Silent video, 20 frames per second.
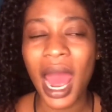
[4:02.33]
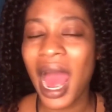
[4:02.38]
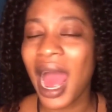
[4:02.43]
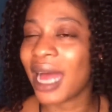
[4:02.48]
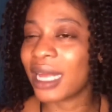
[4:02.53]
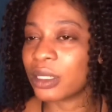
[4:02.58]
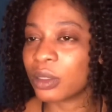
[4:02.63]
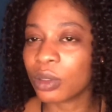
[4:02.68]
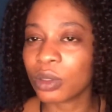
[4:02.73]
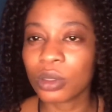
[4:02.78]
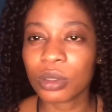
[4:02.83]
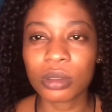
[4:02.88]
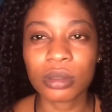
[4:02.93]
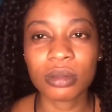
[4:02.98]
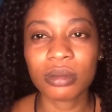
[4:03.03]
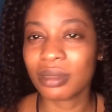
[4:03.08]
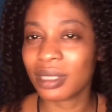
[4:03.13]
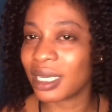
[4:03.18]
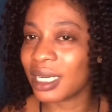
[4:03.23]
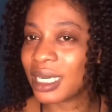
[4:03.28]
and
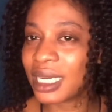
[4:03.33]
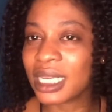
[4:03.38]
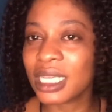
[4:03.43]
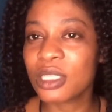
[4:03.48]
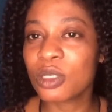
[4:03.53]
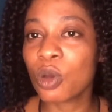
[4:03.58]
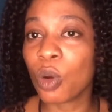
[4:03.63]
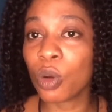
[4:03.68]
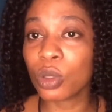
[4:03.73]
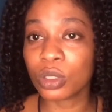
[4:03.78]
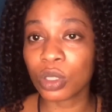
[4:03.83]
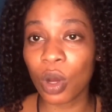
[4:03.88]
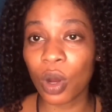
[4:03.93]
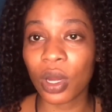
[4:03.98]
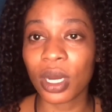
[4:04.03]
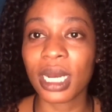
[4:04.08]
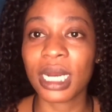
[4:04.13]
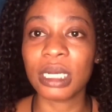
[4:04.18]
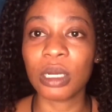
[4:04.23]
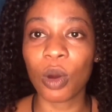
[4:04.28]
the list goes
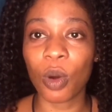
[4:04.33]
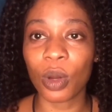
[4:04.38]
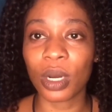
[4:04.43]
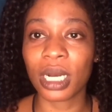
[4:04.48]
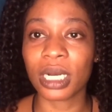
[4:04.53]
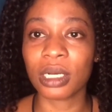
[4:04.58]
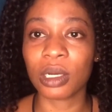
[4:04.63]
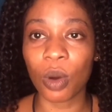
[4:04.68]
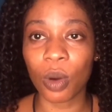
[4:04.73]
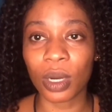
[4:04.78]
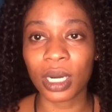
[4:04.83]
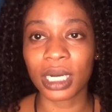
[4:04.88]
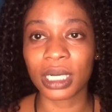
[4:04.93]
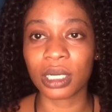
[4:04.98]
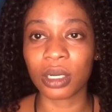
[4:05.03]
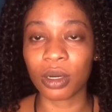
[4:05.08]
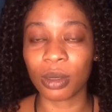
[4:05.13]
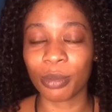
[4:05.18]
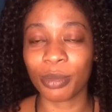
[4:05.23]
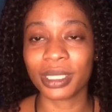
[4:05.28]
on and on and on and on.